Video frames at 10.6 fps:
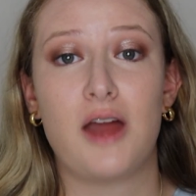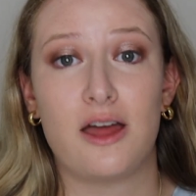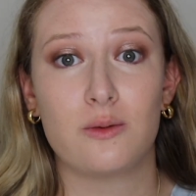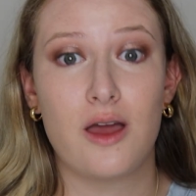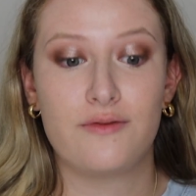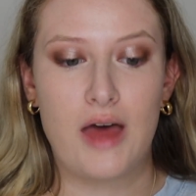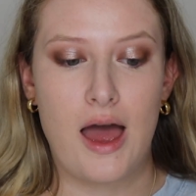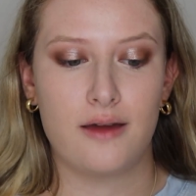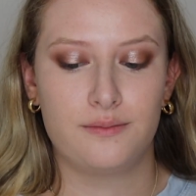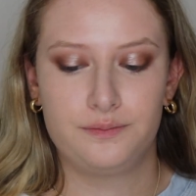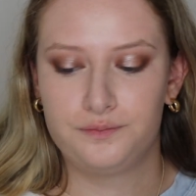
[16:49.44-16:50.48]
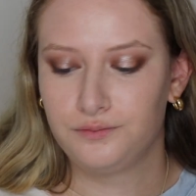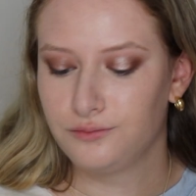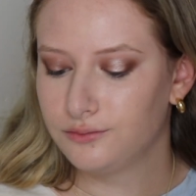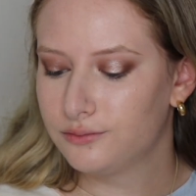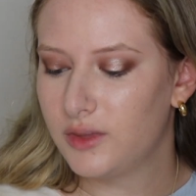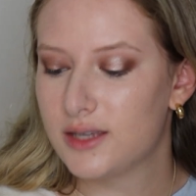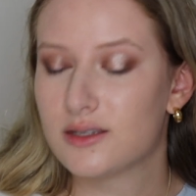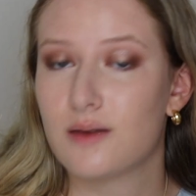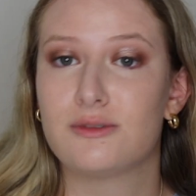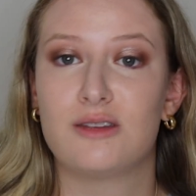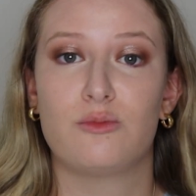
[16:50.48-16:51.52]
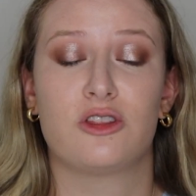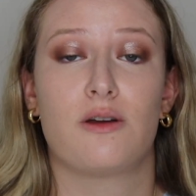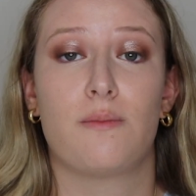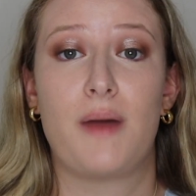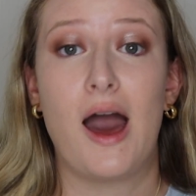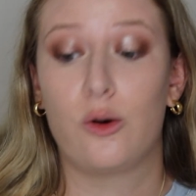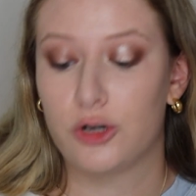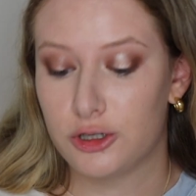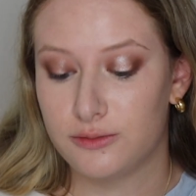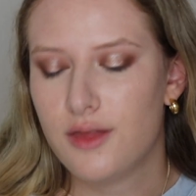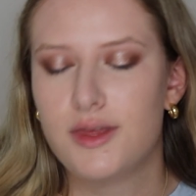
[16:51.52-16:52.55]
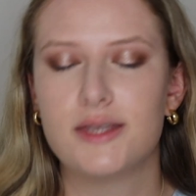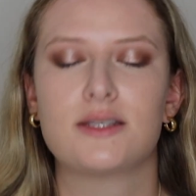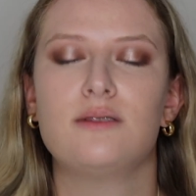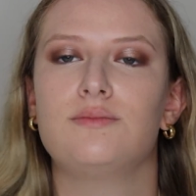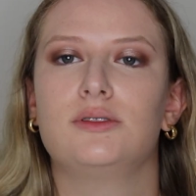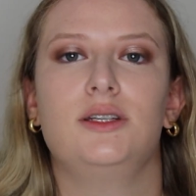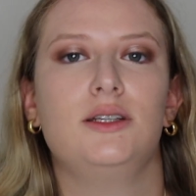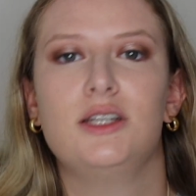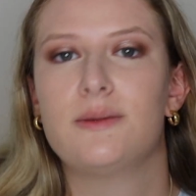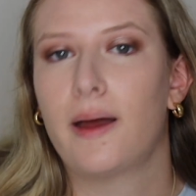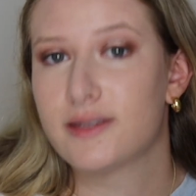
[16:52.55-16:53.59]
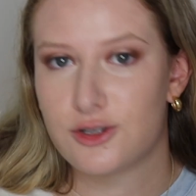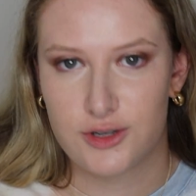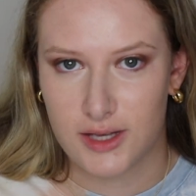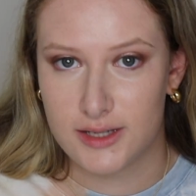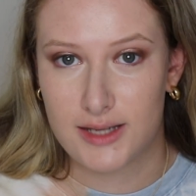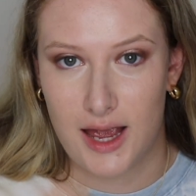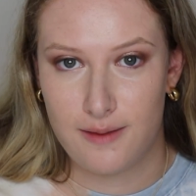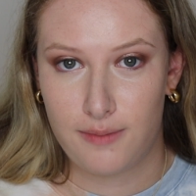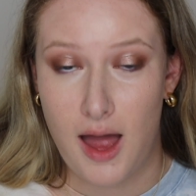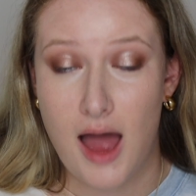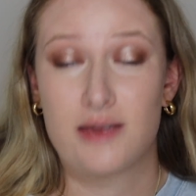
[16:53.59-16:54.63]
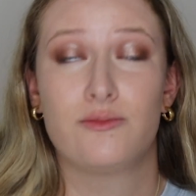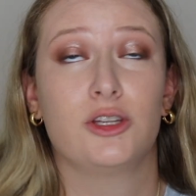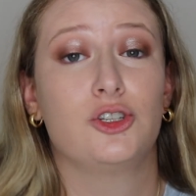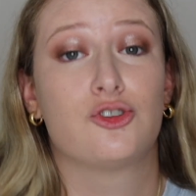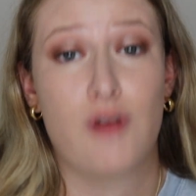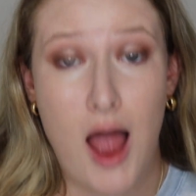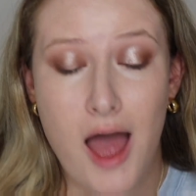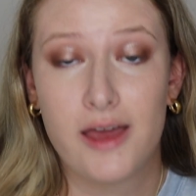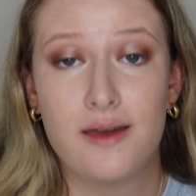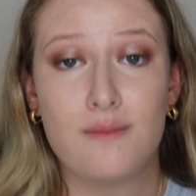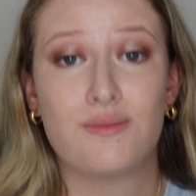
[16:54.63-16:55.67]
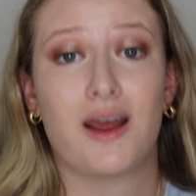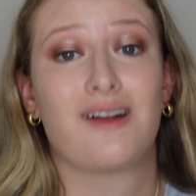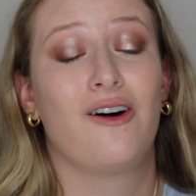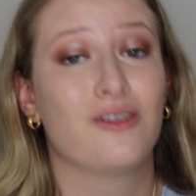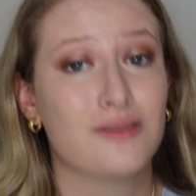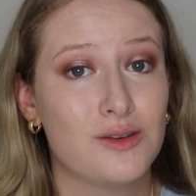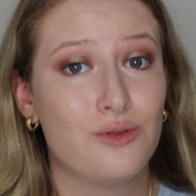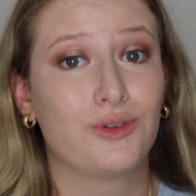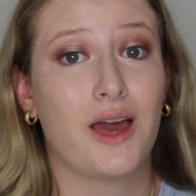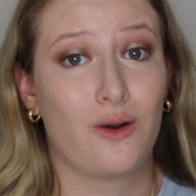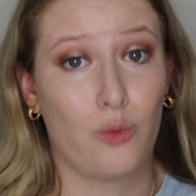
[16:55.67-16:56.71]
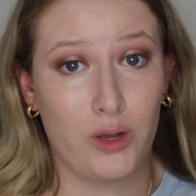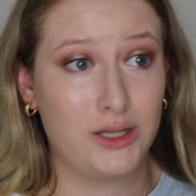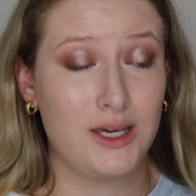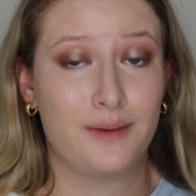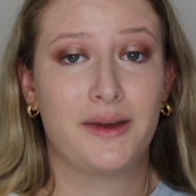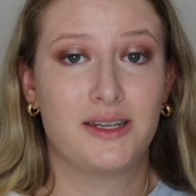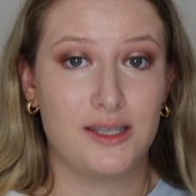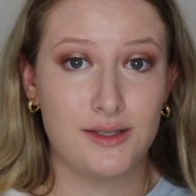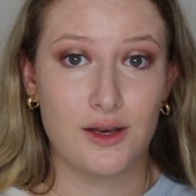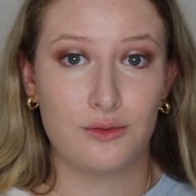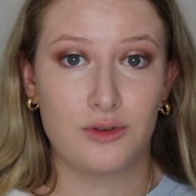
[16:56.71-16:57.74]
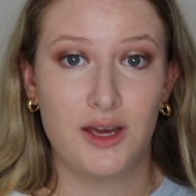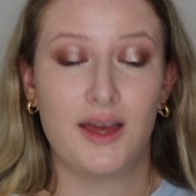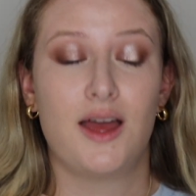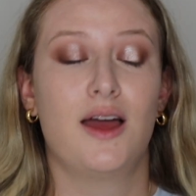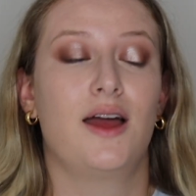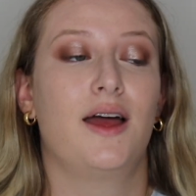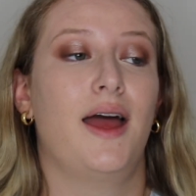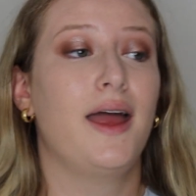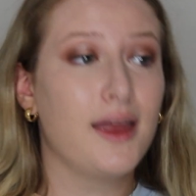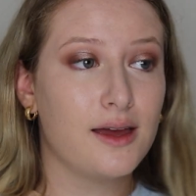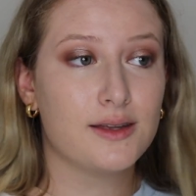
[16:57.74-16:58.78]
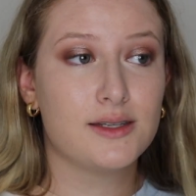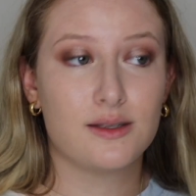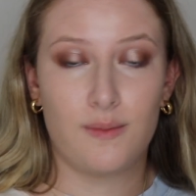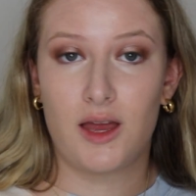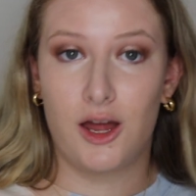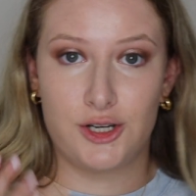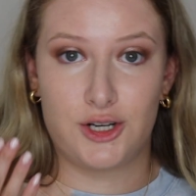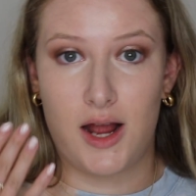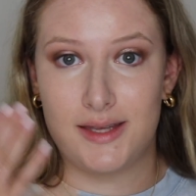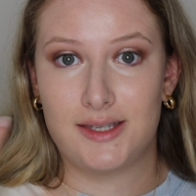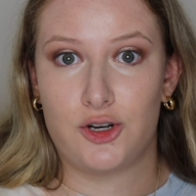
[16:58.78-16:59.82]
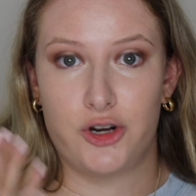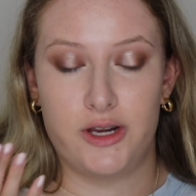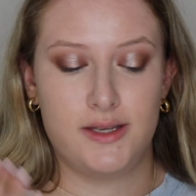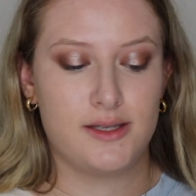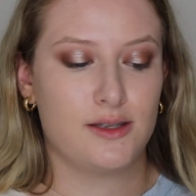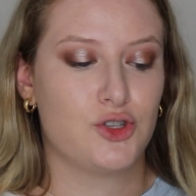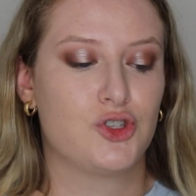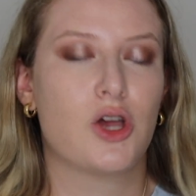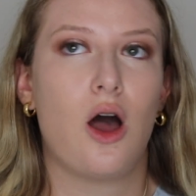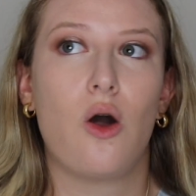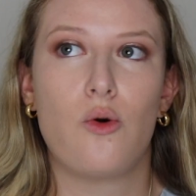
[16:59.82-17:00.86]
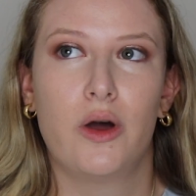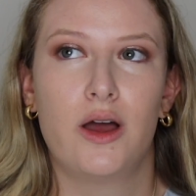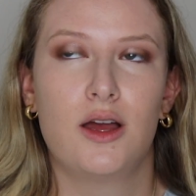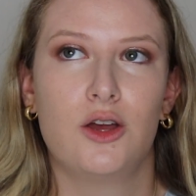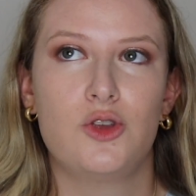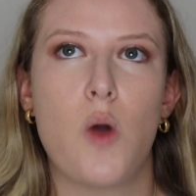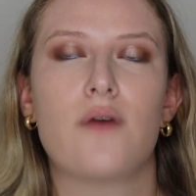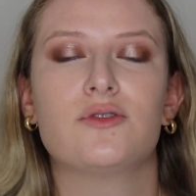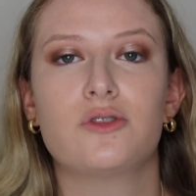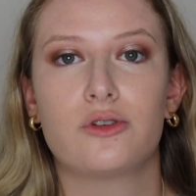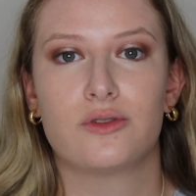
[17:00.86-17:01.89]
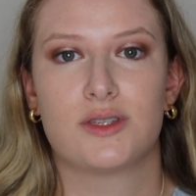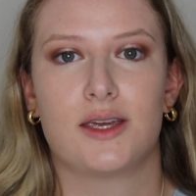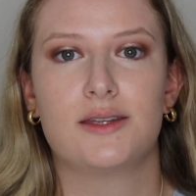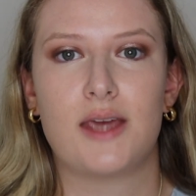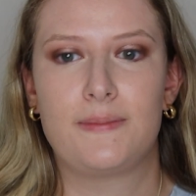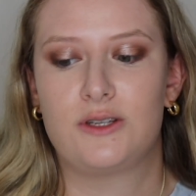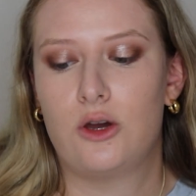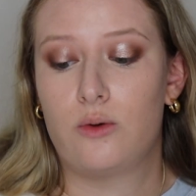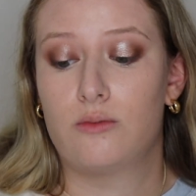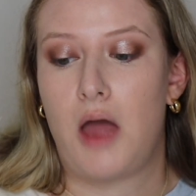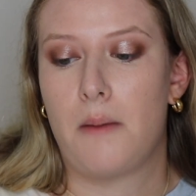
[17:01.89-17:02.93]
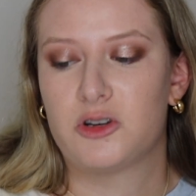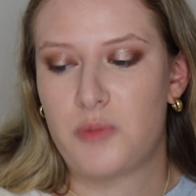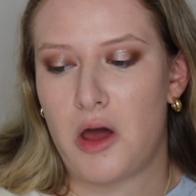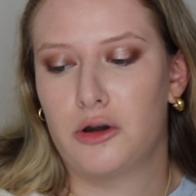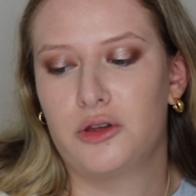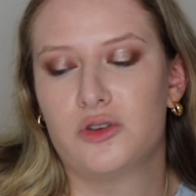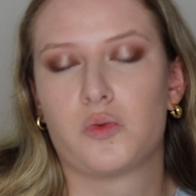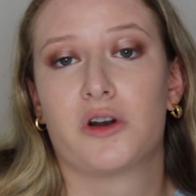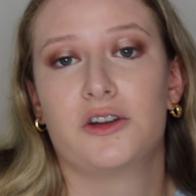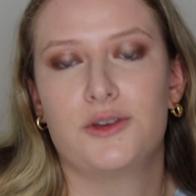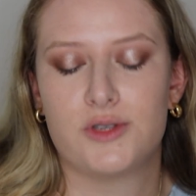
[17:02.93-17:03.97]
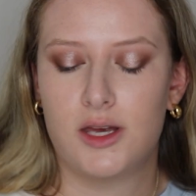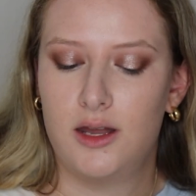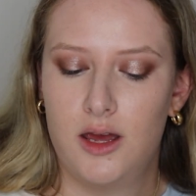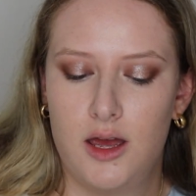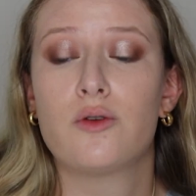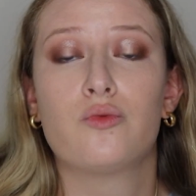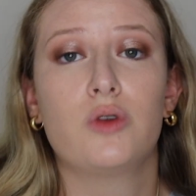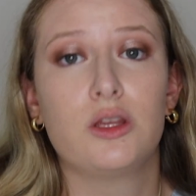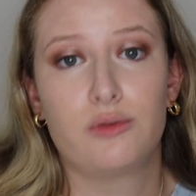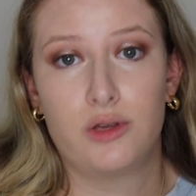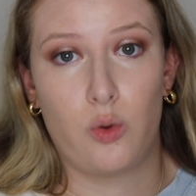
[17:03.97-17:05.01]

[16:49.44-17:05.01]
now that we have that, this comes in with powder. This completely depends on your skin type. I am really dry, but I also get oily in my T-zone. And my under eyes crease. So you have to know your own skin type to know how much powder to use, where to use it. If you're really, really